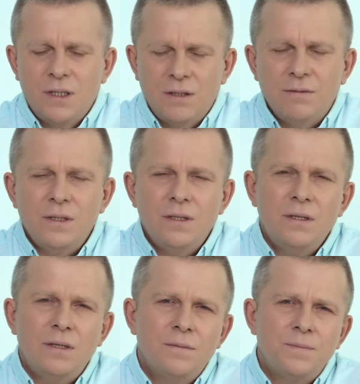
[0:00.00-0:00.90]
They
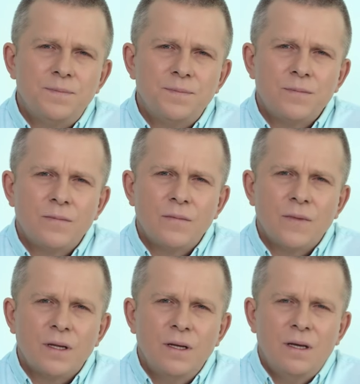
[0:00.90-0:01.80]
said it.
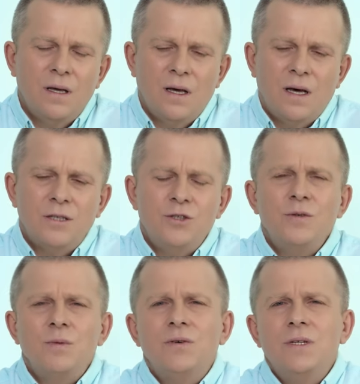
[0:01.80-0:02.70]
Yet
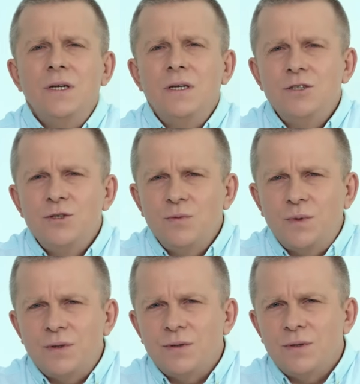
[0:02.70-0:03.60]
what else did the
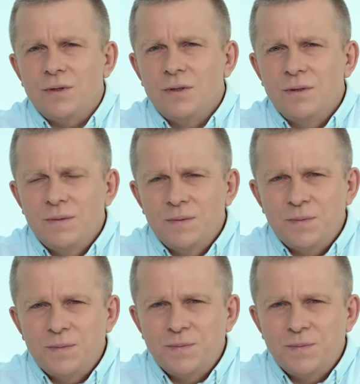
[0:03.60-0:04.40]
prophets talk about?